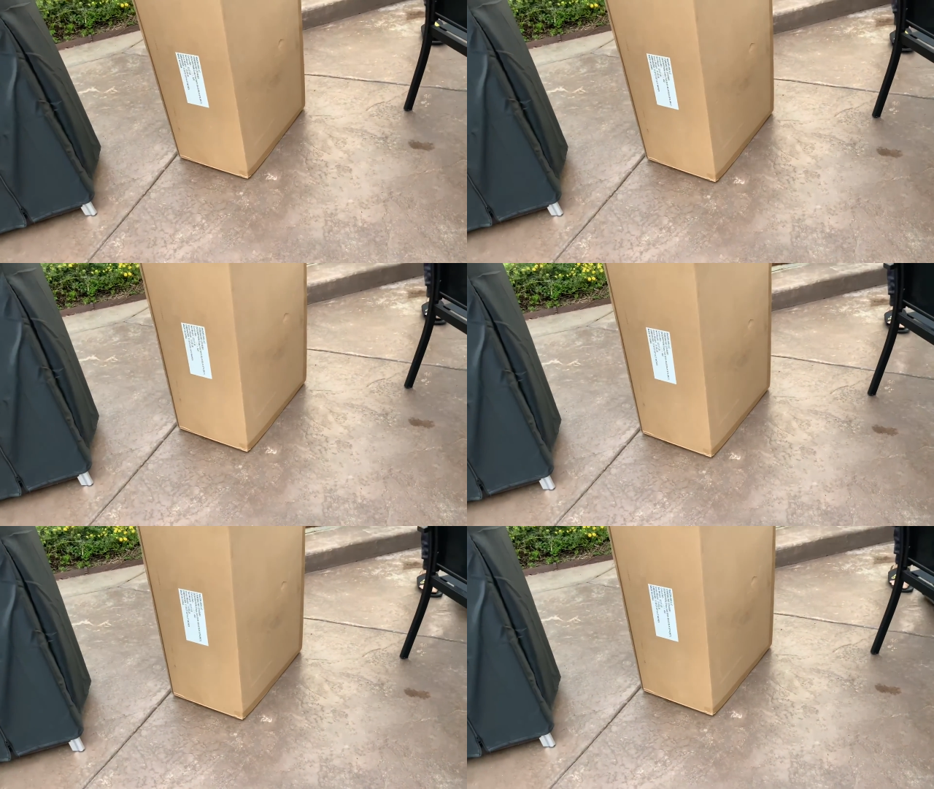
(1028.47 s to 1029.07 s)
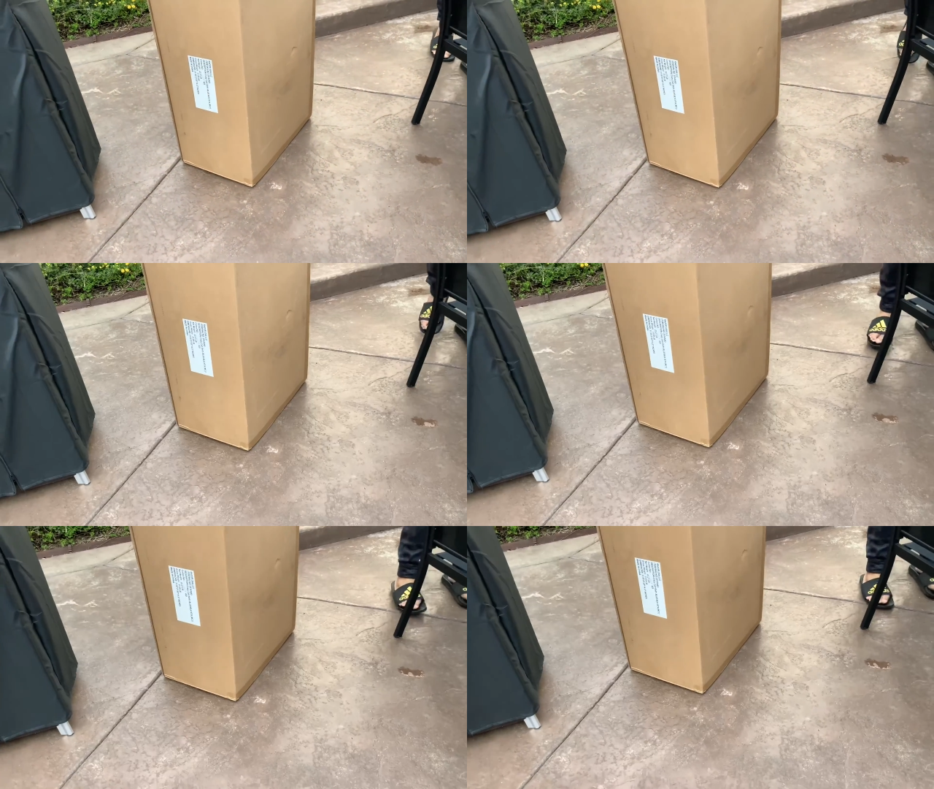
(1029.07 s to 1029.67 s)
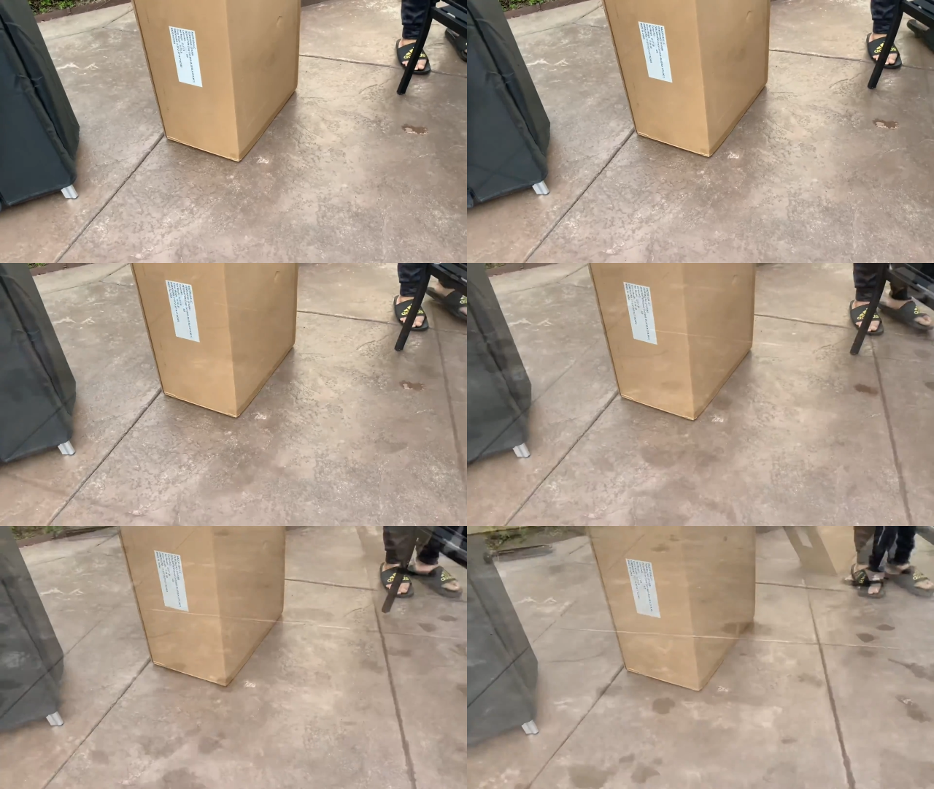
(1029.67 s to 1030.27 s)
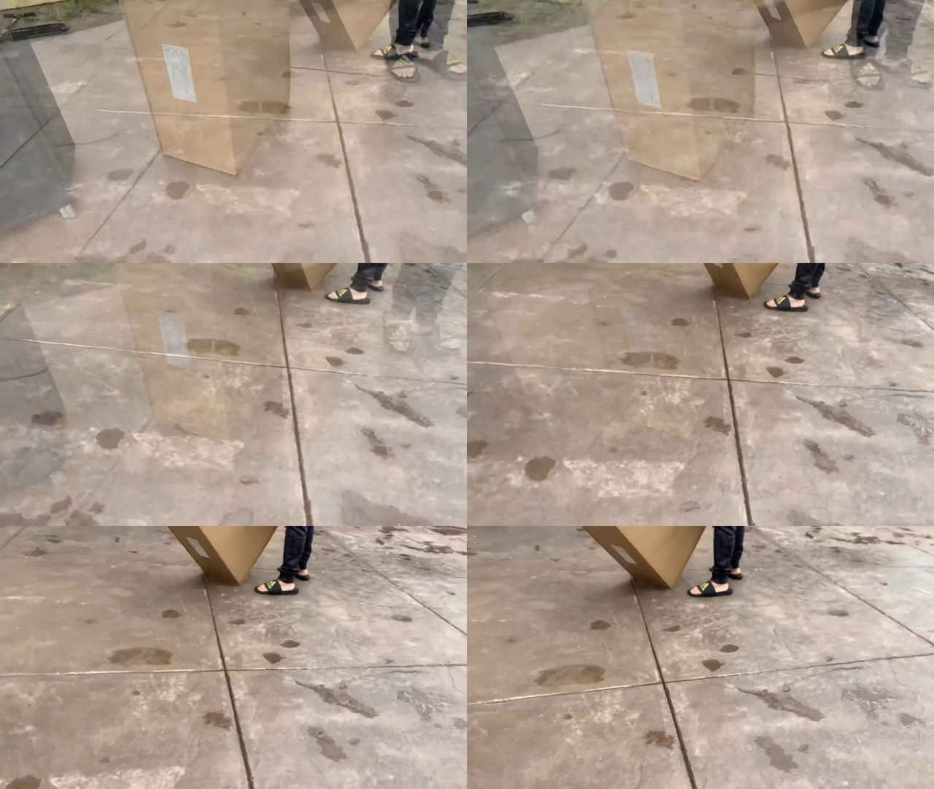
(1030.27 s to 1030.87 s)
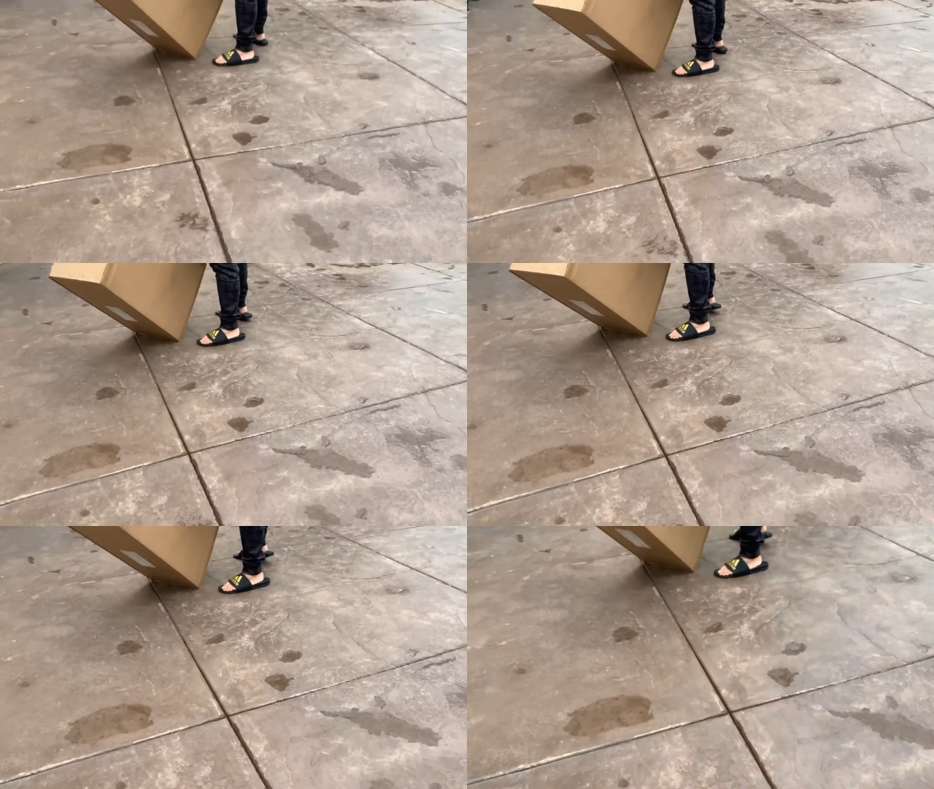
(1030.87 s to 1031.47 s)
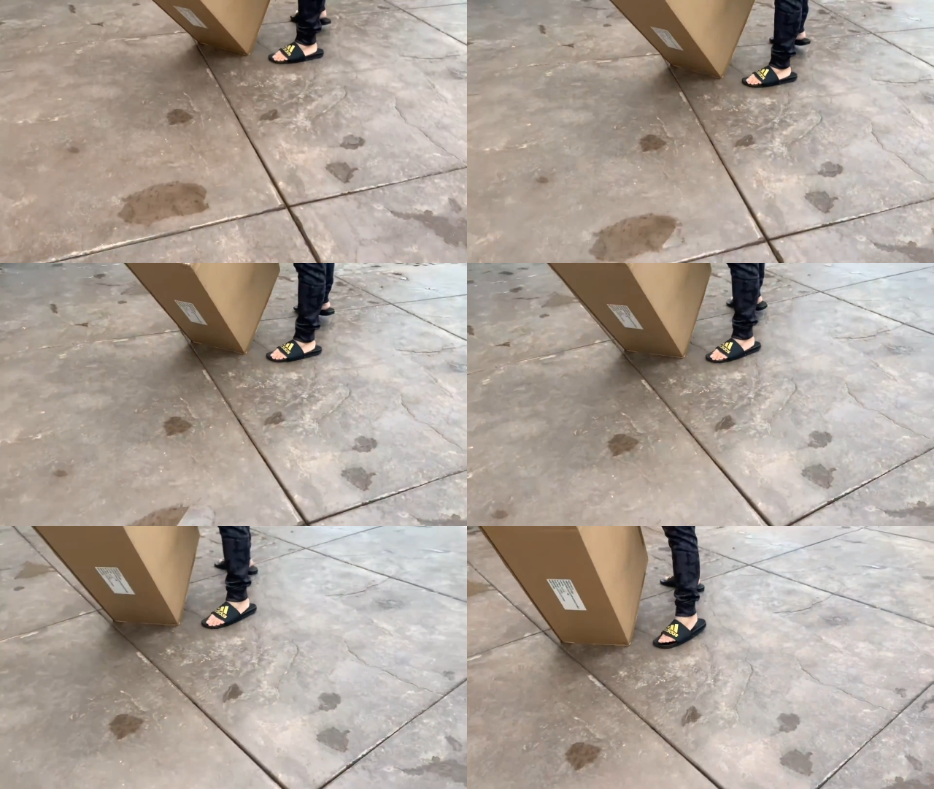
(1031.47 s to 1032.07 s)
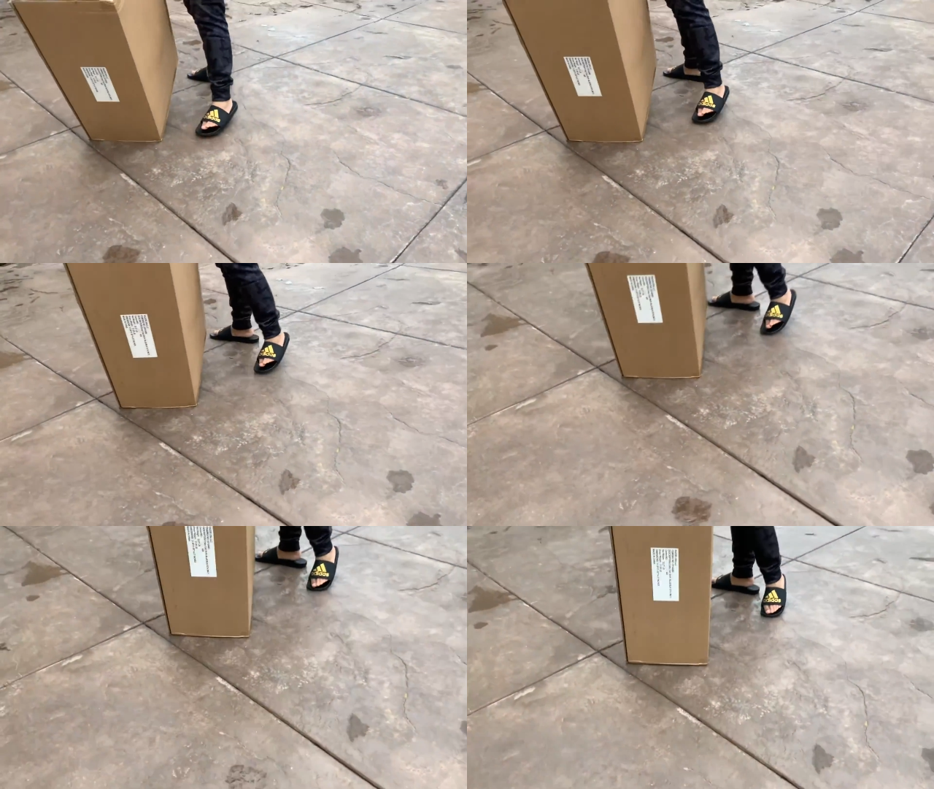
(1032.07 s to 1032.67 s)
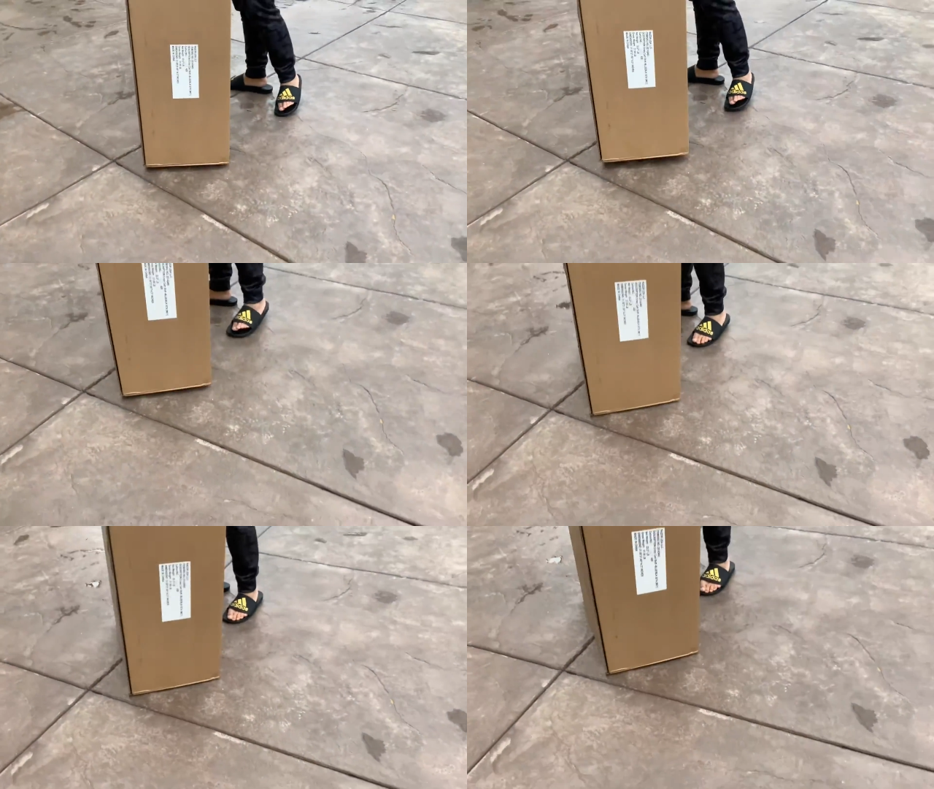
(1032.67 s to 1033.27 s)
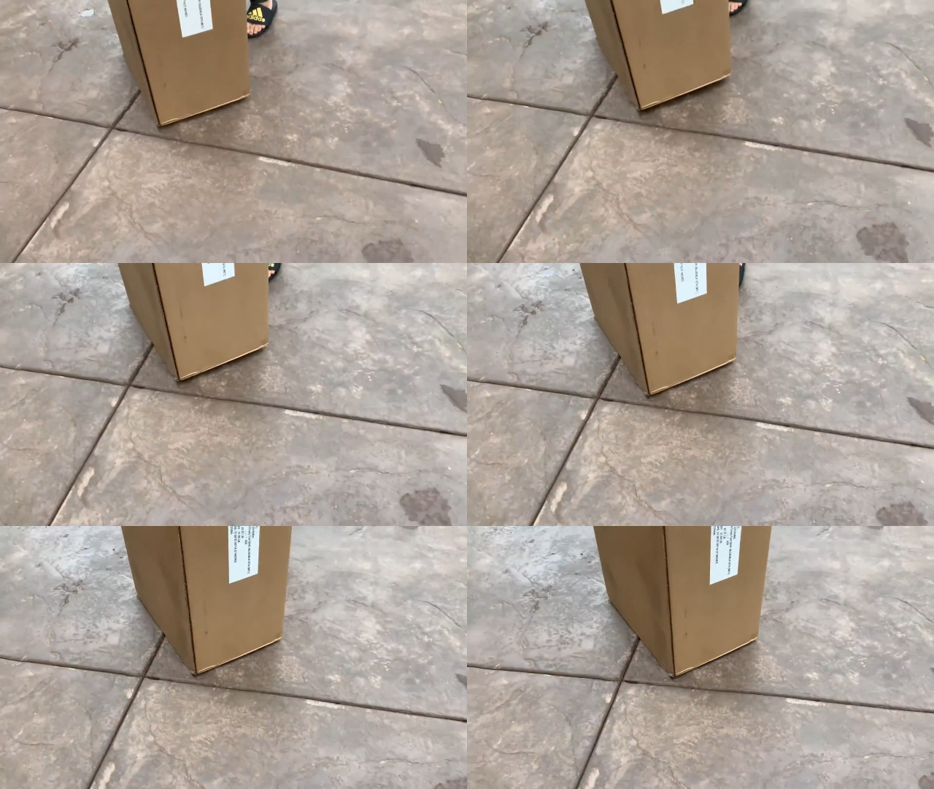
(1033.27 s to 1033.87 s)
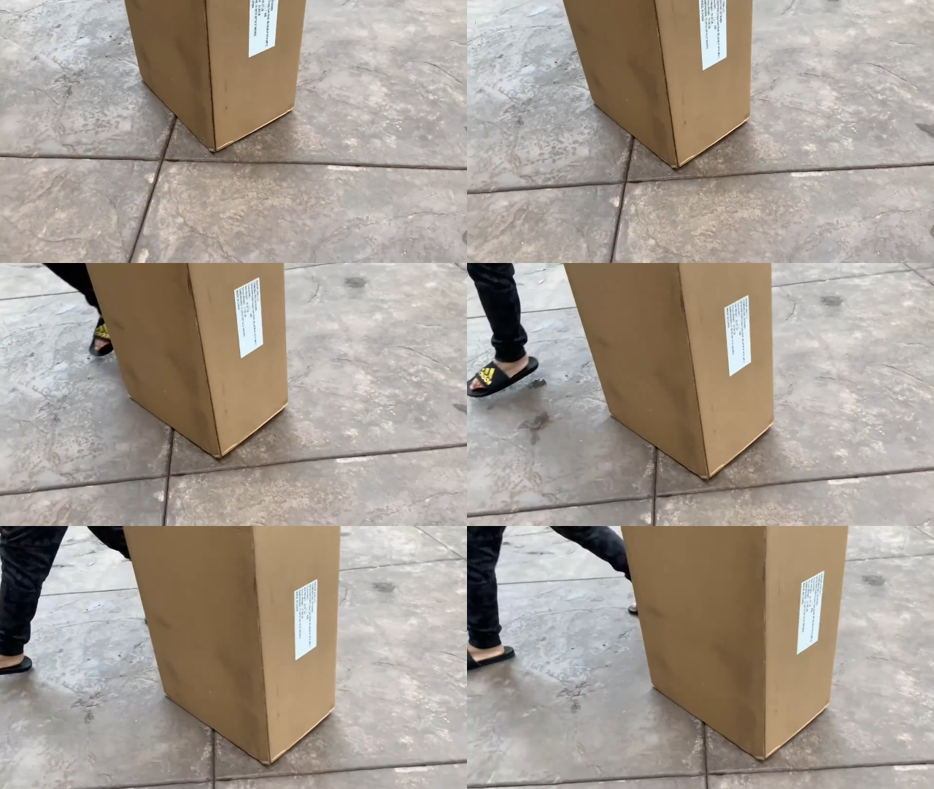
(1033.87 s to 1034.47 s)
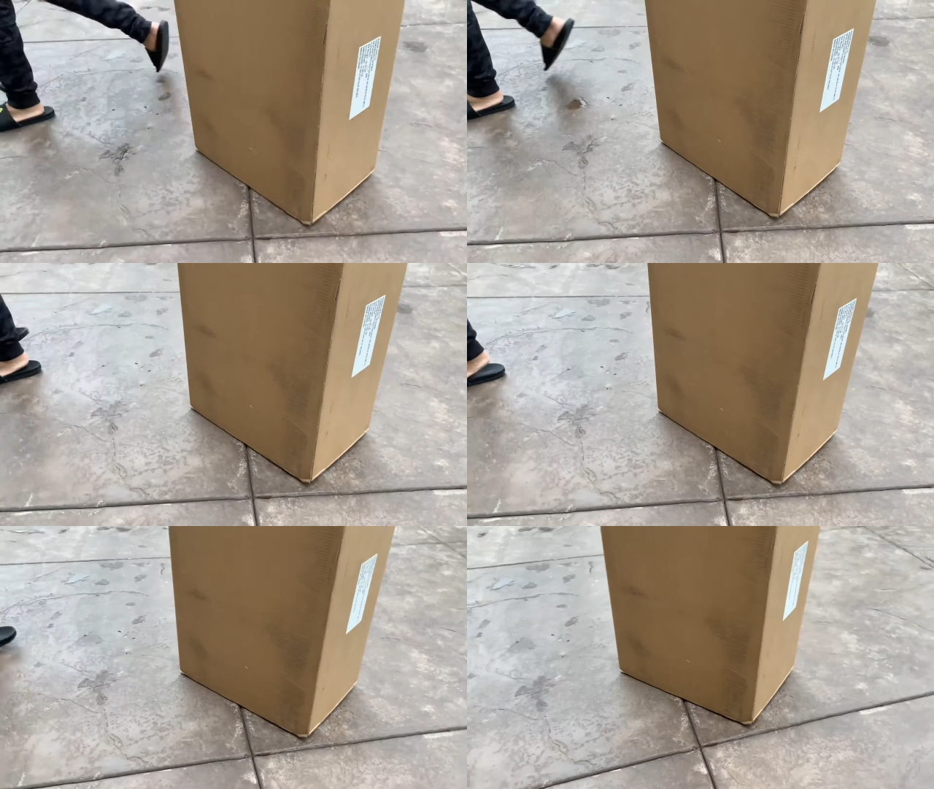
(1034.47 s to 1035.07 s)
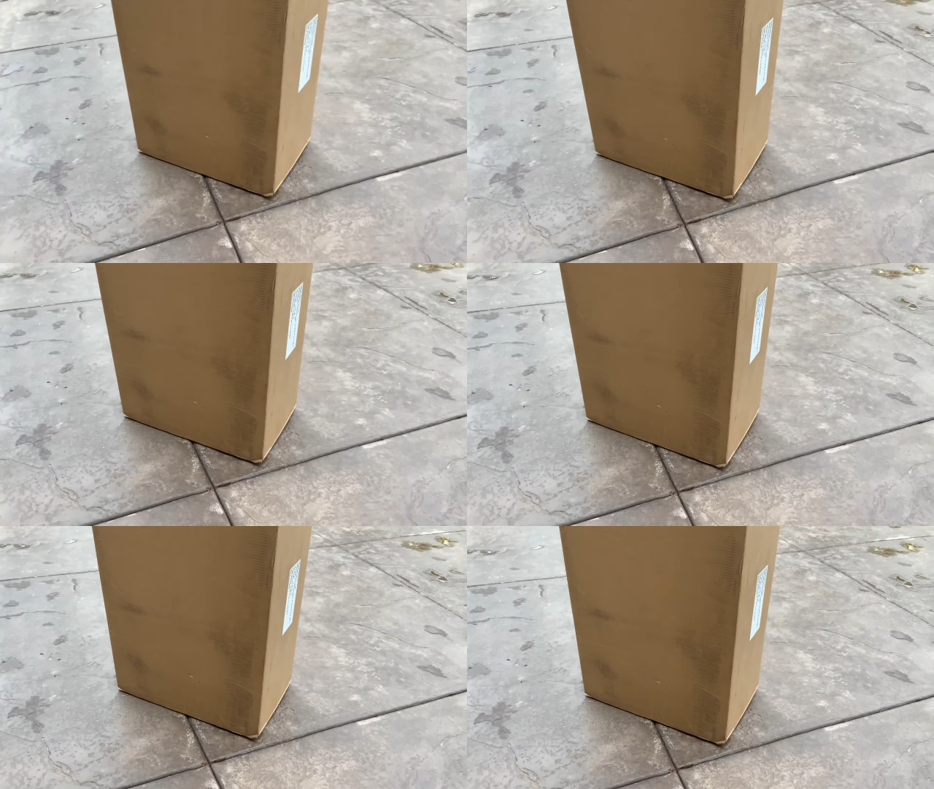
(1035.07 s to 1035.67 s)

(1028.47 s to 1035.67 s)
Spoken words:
[unreadable: no face in view]